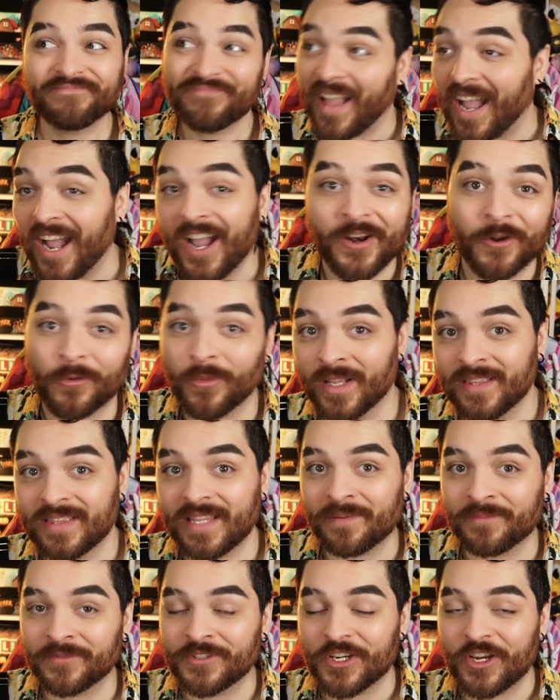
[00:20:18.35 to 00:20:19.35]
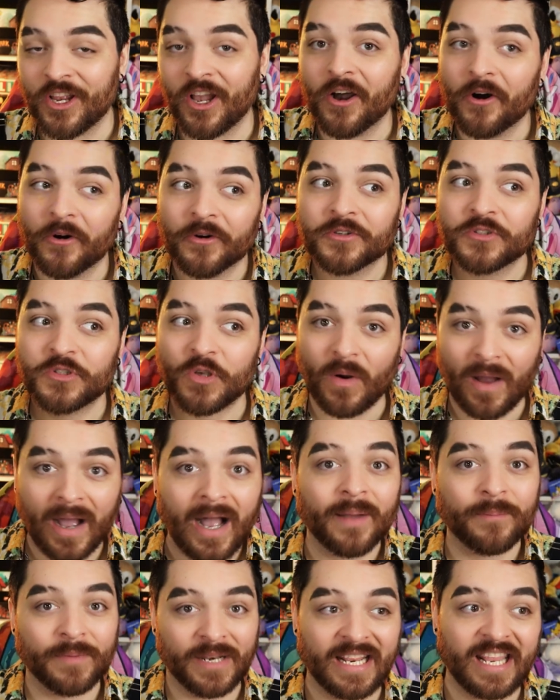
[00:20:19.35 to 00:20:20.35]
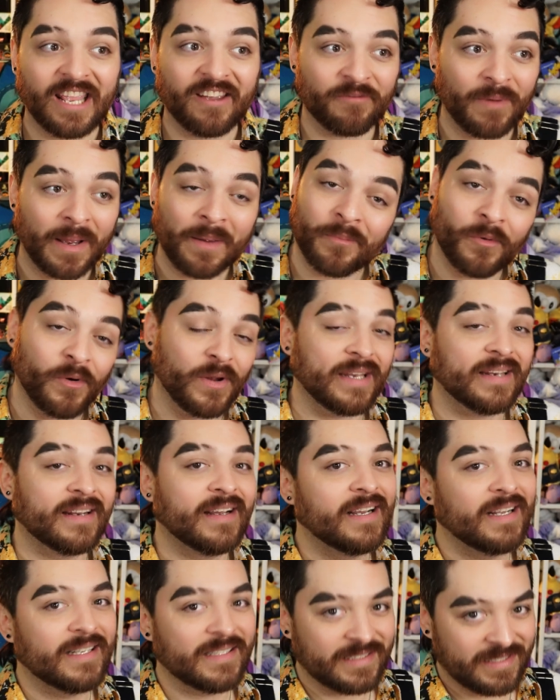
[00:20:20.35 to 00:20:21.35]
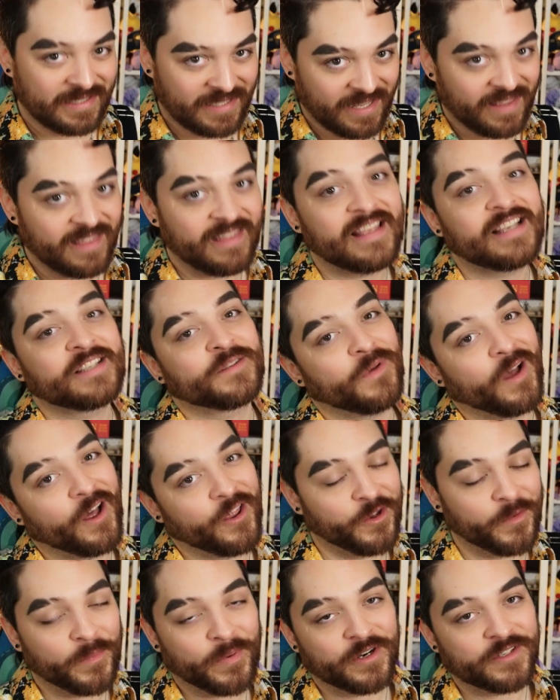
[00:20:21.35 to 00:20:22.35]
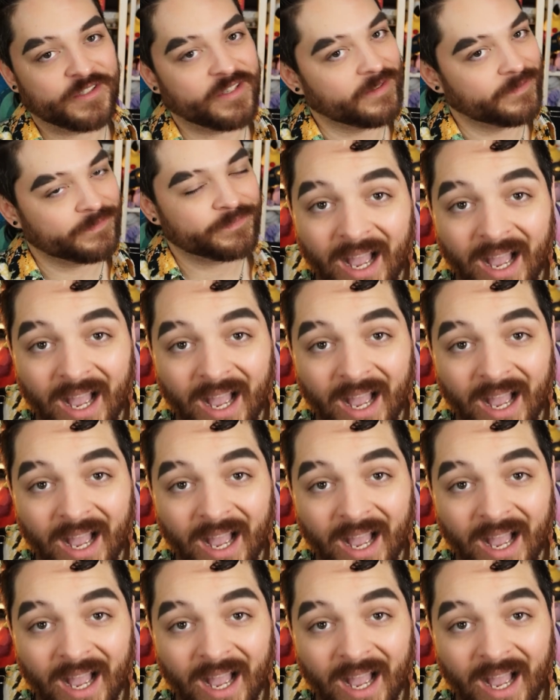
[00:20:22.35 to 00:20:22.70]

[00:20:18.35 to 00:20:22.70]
I don't want them to go. So I'm gonna give my point to this other person.